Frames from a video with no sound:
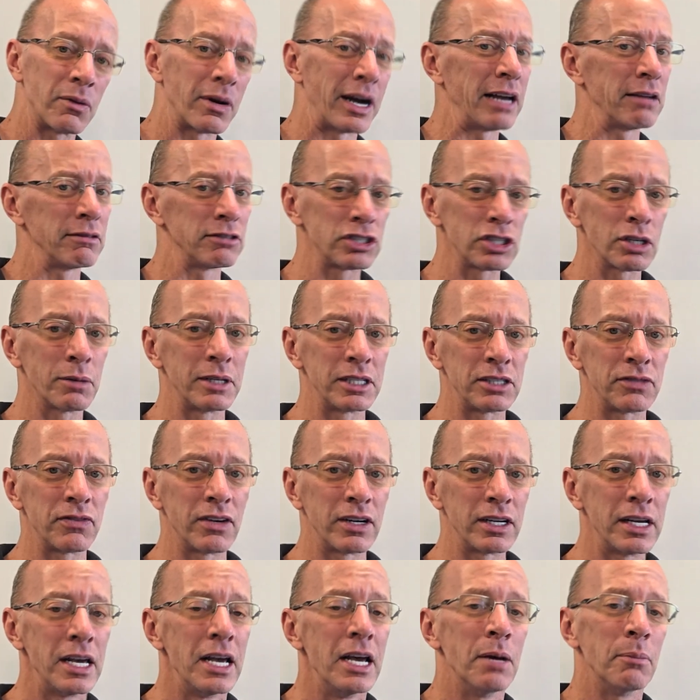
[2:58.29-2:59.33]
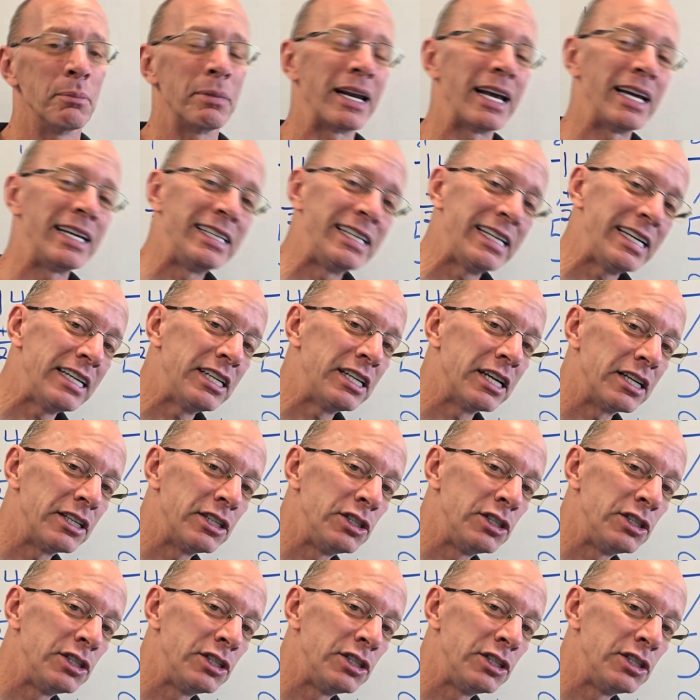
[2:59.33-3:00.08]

We're having so much fun, but I need